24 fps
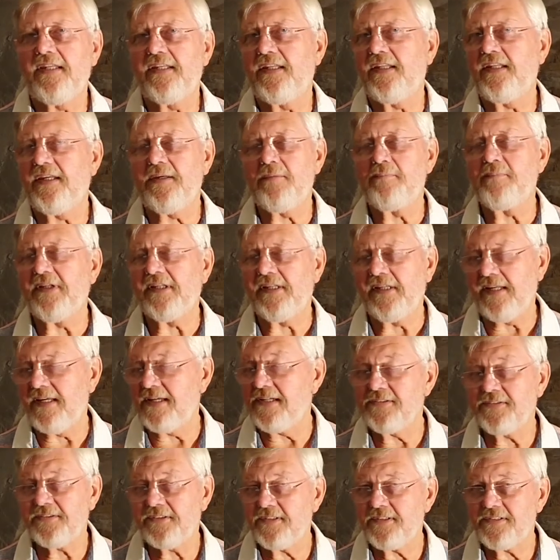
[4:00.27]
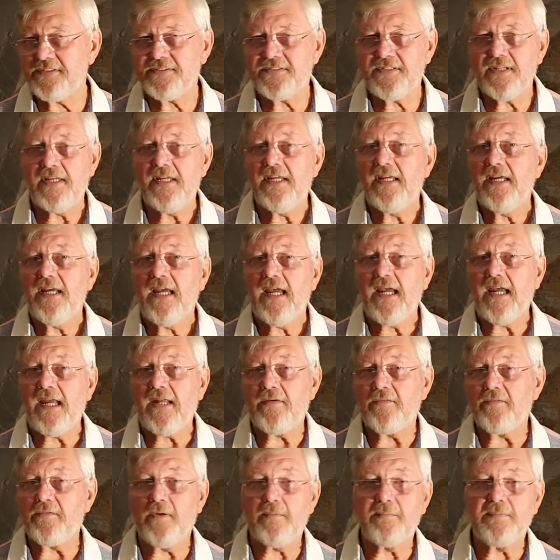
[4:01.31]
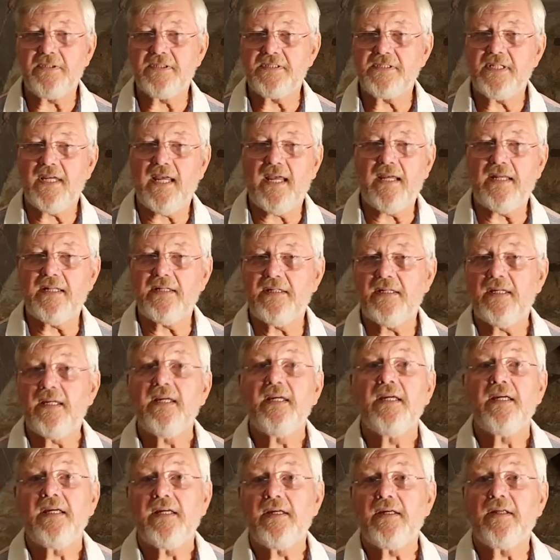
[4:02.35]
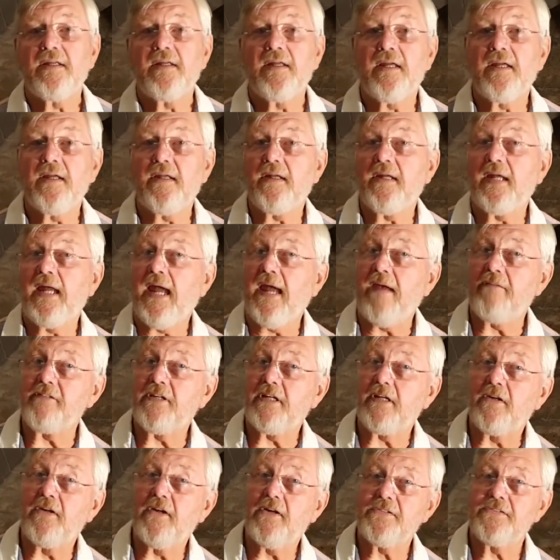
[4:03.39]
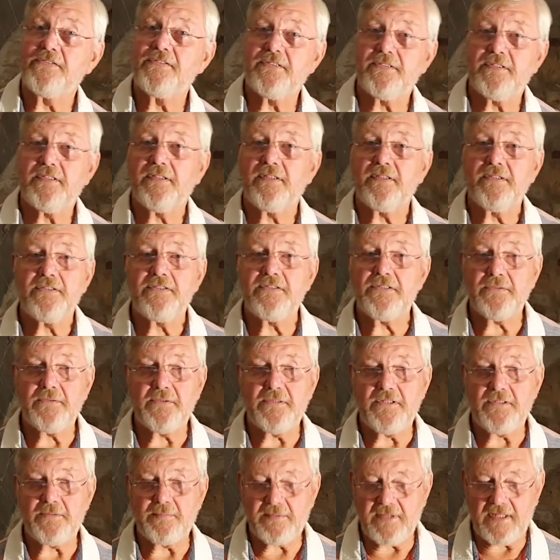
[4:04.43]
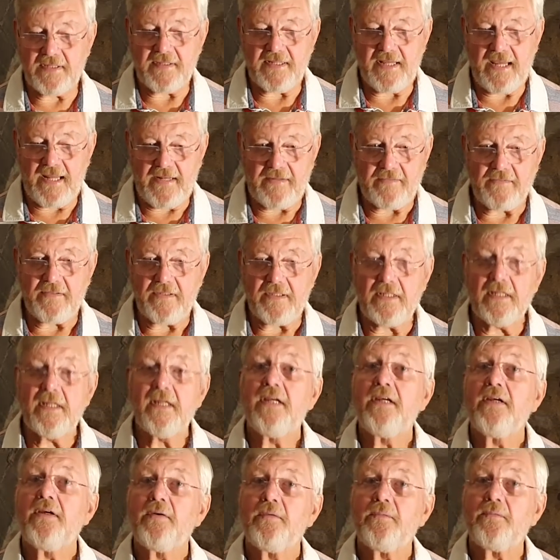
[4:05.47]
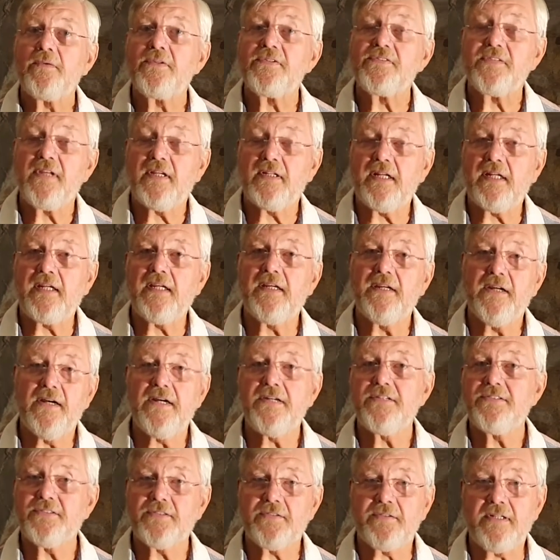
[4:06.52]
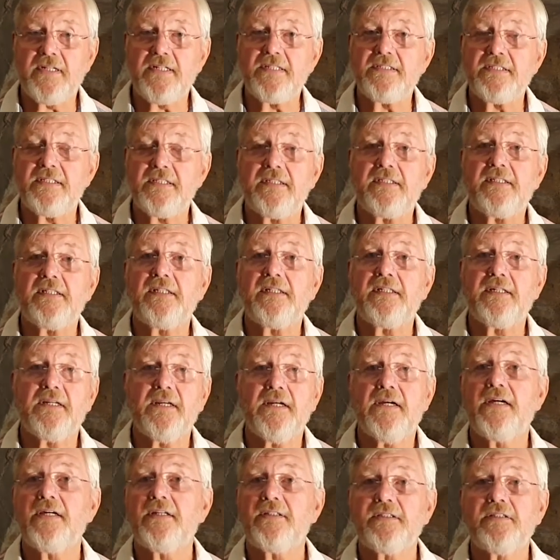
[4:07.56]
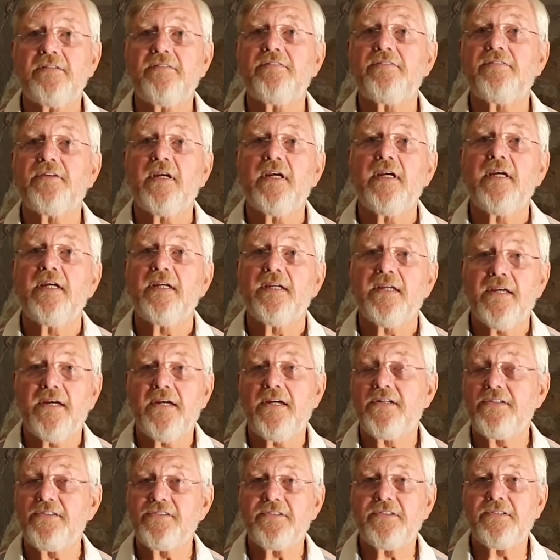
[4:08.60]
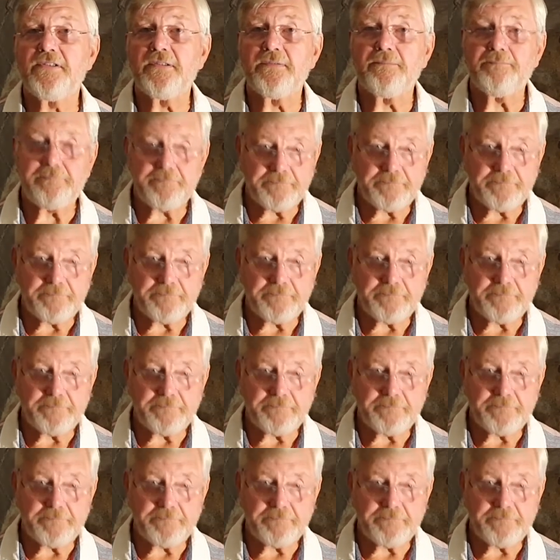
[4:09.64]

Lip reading: the Middle Ages, and Robert had, having lost to his brother Henry, was then incarcerated in Cardiff Castle,